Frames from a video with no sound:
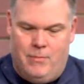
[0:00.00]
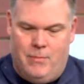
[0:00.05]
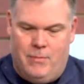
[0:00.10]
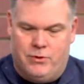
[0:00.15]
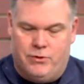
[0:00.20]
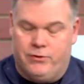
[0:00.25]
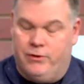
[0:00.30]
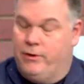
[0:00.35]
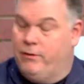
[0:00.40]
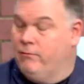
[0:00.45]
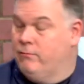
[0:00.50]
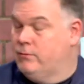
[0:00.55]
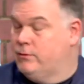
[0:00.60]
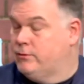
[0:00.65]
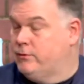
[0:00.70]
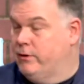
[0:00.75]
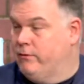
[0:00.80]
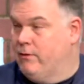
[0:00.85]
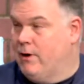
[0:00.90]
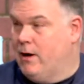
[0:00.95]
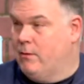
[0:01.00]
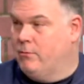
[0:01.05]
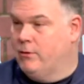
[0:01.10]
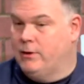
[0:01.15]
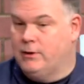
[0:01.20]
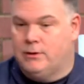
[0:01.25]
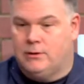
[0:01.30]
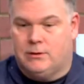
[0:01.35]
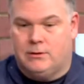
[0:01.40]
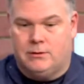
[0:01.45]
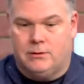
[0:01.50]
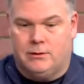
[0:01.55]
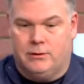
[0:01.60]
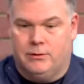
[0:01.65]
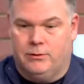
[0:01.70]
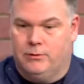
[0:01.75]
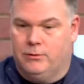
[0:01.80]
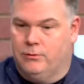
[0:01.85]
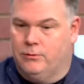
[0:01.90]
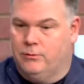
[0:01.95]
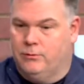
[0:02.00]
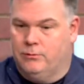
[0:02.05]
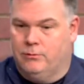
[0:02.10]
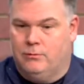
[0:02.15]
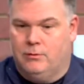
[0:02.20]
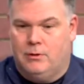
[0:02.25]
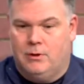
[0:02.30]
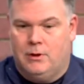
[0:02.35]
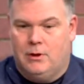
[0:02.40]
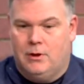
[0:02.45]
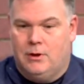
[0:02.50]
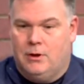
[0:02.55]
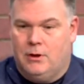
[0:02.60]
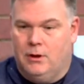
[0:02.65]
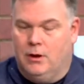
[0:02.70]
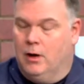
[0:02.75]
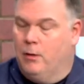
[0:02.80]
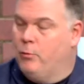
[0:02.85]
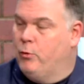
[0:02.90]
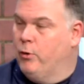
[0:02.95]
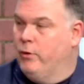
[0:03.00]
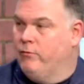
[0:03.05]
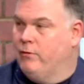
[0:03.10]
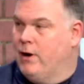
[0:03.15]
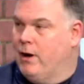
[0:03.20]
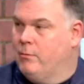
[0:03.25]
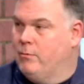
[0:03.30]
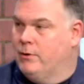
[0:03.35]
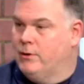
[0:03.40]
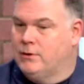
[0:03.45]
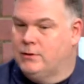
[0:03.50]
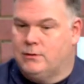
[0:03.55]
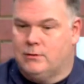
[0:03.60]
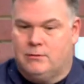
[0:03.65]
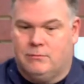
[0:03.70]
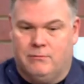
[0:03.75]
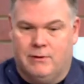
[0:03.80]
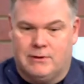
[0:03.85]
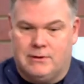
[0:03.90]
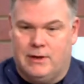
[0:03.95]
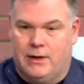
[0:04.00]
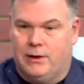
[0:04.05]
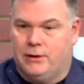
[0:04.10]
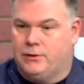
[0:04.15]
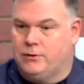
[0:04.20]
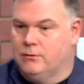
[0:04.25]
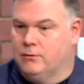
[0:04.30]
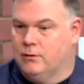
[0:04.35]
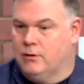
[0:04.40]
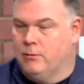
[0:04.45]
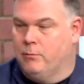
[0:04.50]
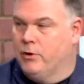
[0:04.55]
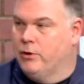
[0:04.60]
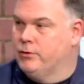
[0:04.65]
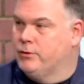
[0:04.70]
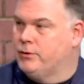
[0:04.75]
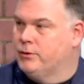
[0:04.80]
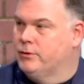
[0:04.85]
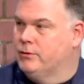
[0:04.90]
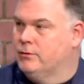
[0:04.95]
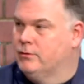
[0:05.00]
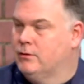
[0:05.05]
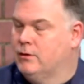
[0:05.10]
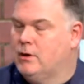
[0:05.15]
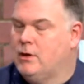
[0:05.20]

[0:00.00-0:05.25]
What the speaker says: Street robberies to gunpoint robberies, residential, commercial.